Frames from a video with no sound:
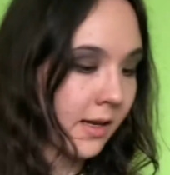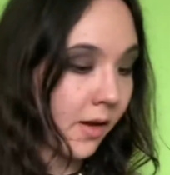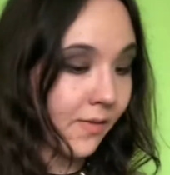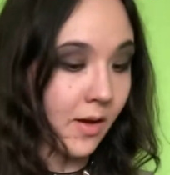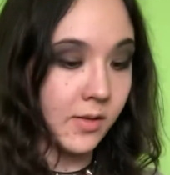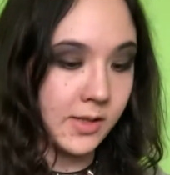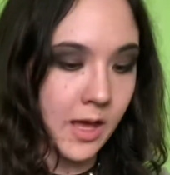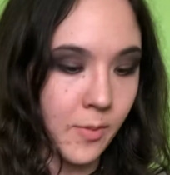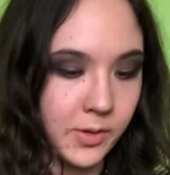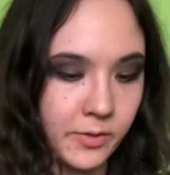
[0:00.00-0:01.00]
found a
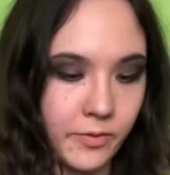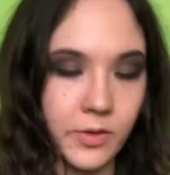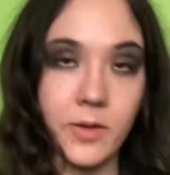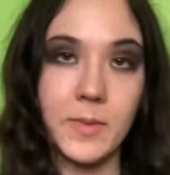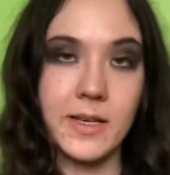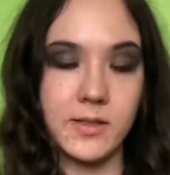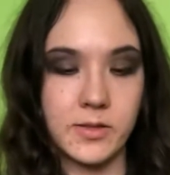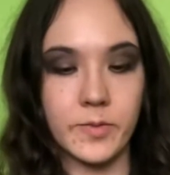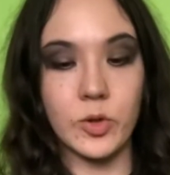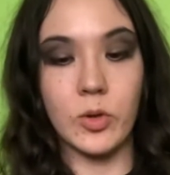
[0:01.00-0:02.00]
couple of pieces of
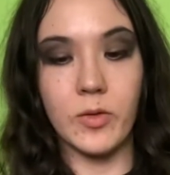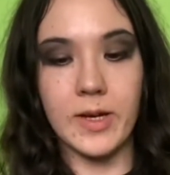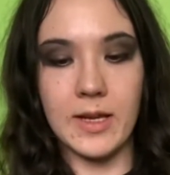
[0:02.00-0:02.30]
jewellery.